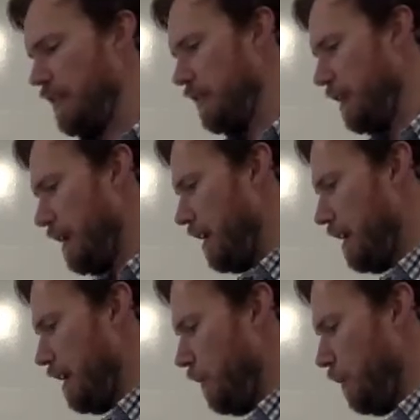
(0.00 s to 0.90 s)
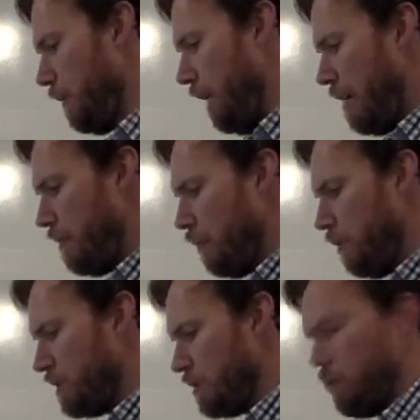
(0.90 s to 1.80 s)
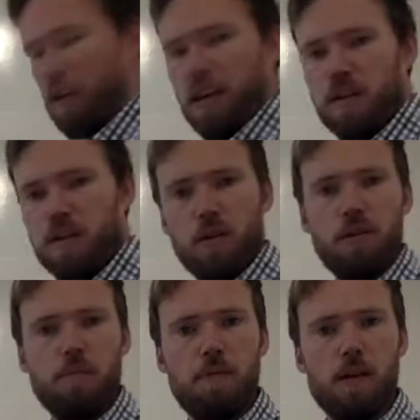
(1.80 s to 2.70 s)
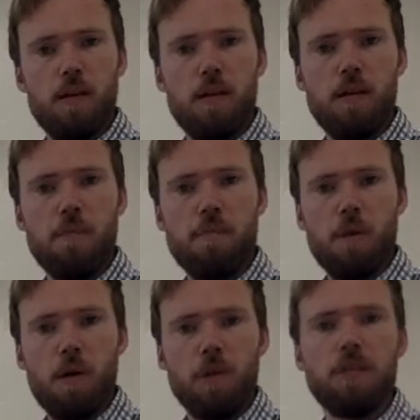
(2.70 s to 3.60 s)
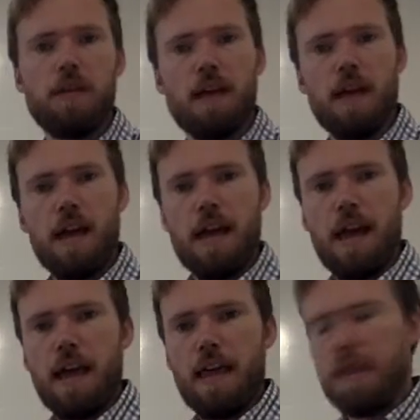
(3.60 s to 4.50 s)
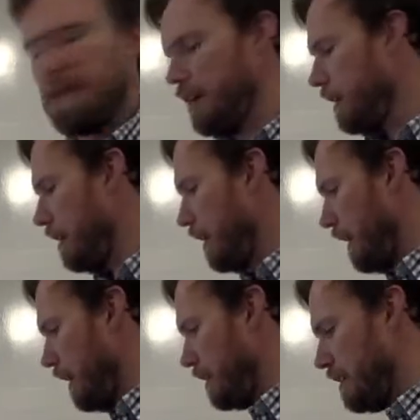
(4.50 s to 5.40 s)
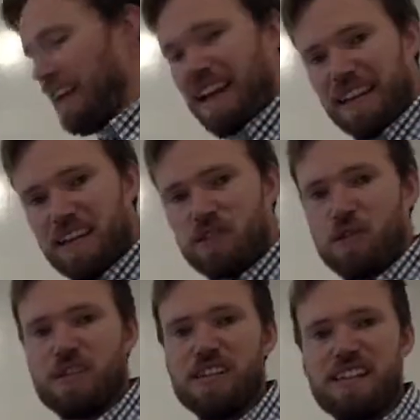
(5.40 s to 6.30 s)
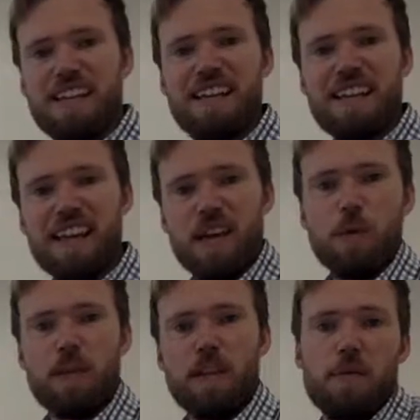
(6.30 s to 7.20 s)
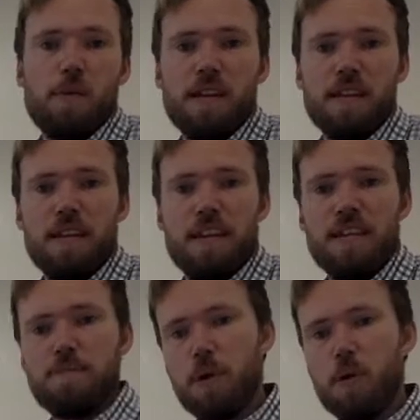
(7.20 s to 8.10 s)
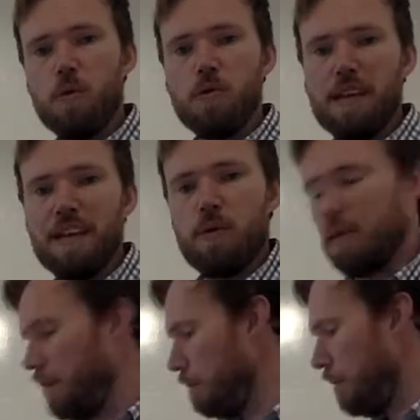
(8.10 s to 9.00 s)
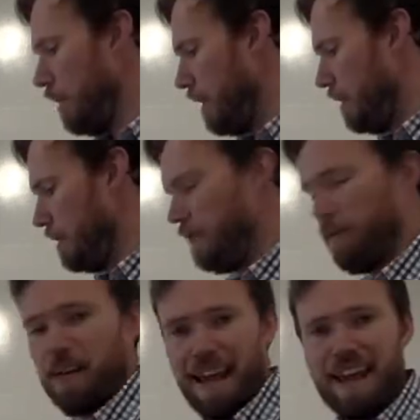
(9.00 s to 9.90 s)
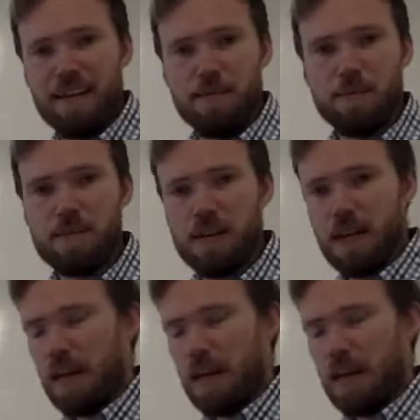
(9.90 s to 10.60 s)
we have what's called a non-polar bond. The electrons are shared equally when they're pulled equally by the different atoms.